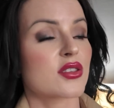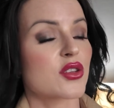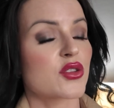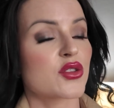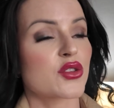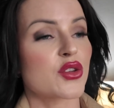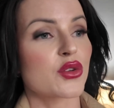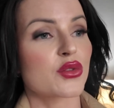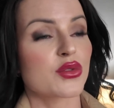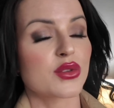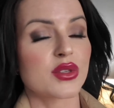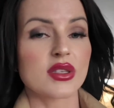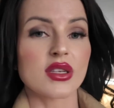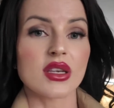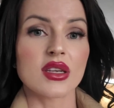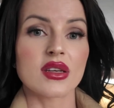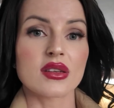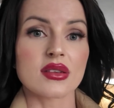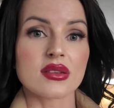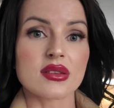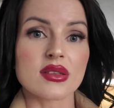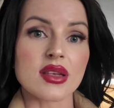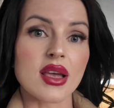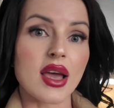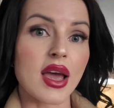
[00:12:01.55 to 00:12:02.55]
So see
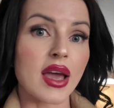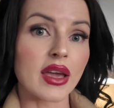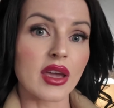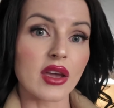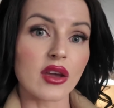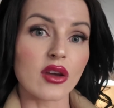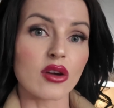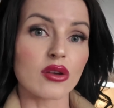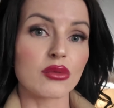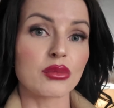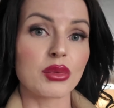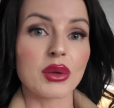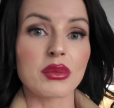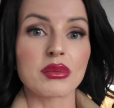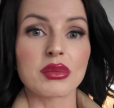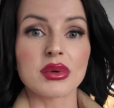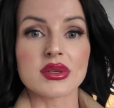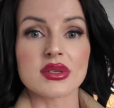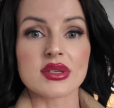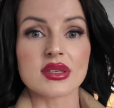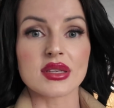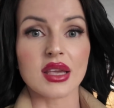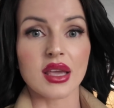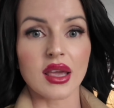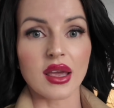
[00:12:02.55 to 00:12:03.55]
the sagging on
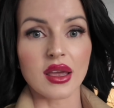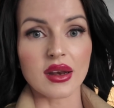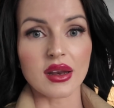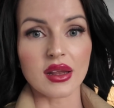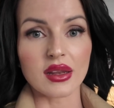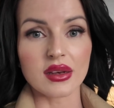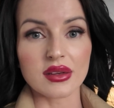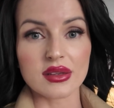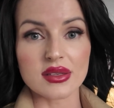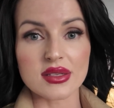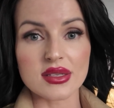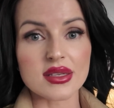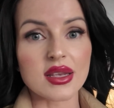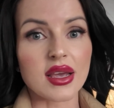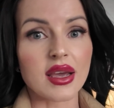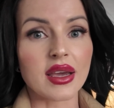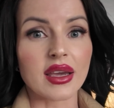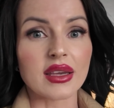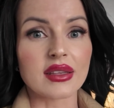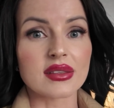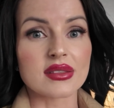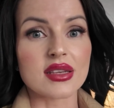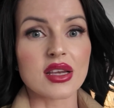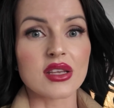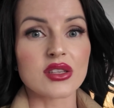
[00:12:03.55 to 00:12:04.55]
people's skin and the
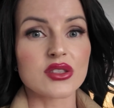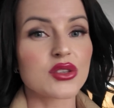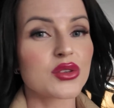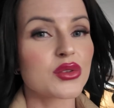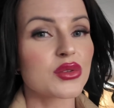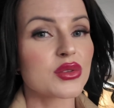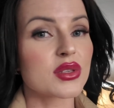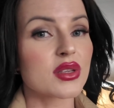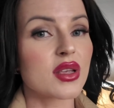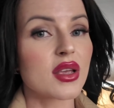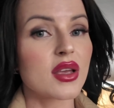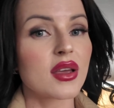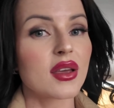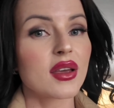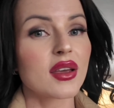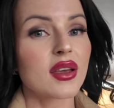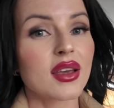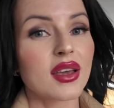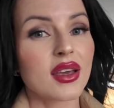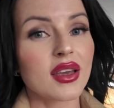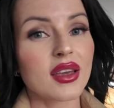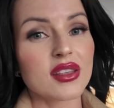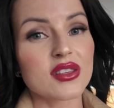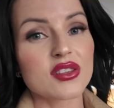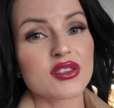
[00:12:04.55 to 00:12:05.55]
sagging tattoos.
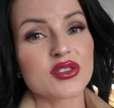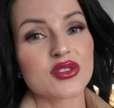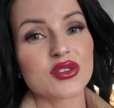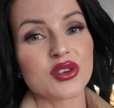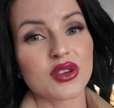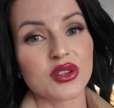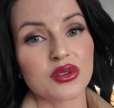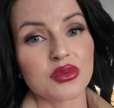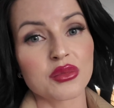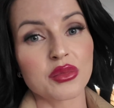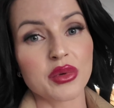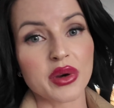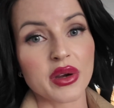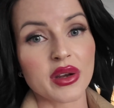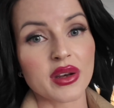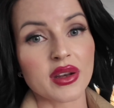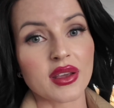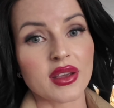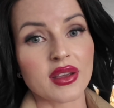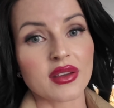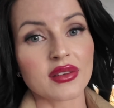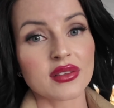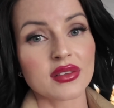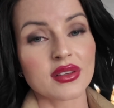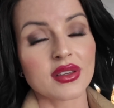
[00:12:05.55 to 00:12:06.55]
It's not
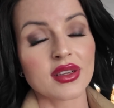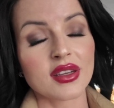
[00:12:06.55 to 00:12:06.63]
pretty.